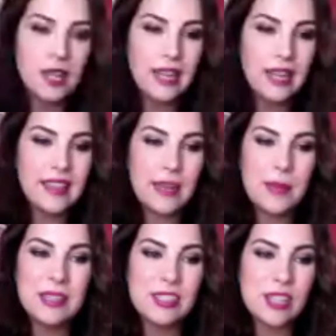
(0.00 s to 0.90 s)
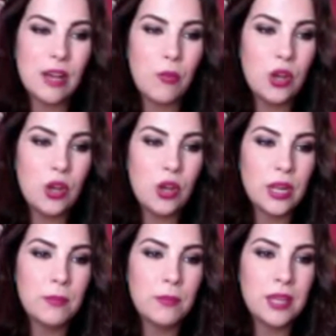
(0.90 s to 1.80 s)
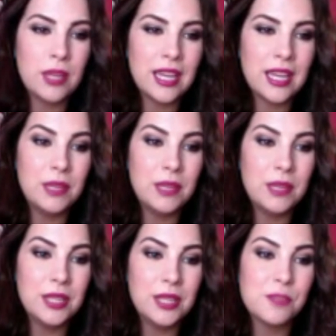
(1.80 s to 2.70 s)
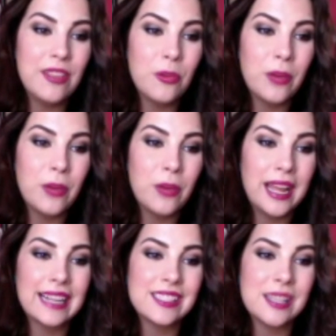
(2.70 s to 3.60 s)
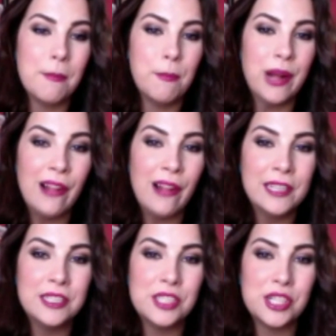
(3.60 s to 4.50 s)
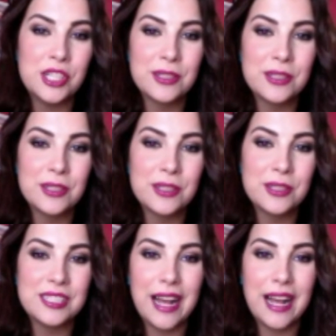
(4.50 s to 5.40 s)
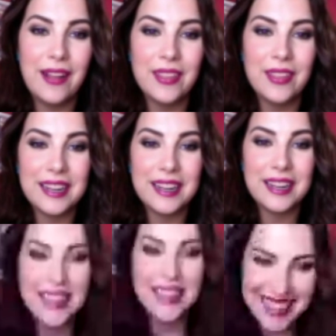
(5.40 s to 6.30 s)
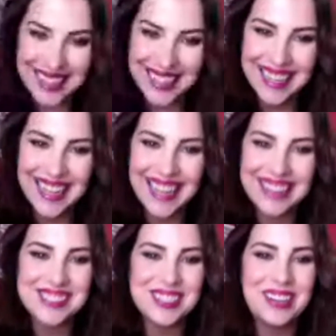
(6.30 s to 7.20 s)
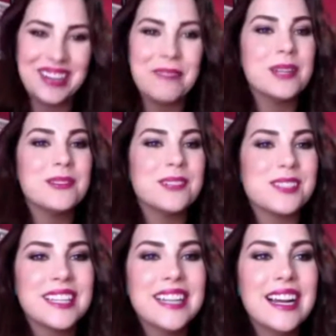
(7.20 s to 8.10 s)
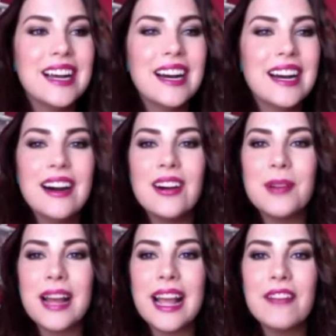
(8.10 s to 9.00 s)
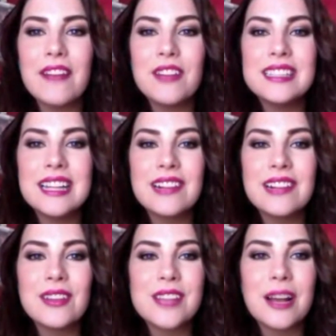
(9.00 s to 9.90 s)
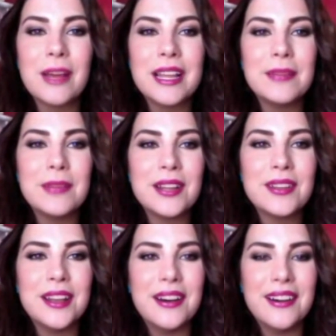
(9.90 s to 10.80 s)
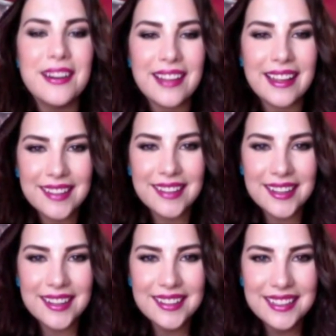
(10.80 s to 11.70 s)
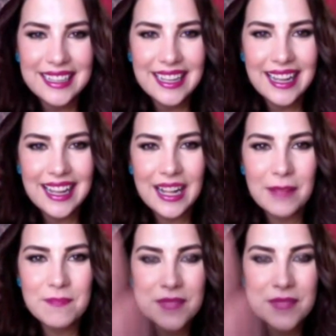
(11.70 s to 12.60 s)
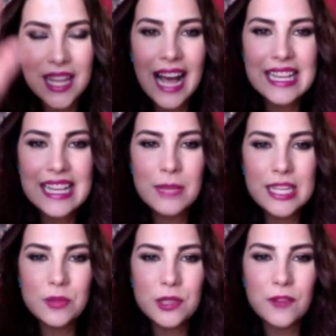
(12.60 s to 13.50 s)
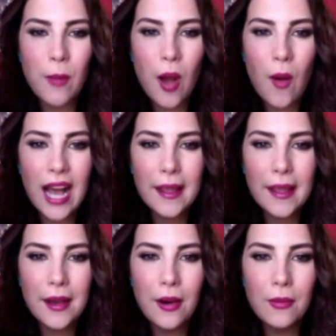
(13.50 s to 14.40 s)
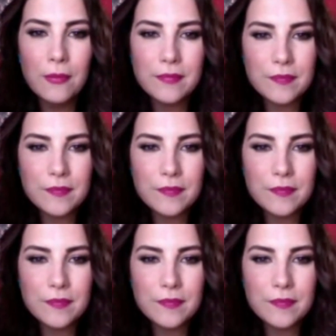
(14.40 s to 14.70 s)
I think I maybe saw one quick pic on Pinterest. By the way, I got some ballin' jokes to tell you about that I saw on Pinterest. Oh, did I close out my email? No. Okay, I got it. Hi, Kim Eastwood from Ohio.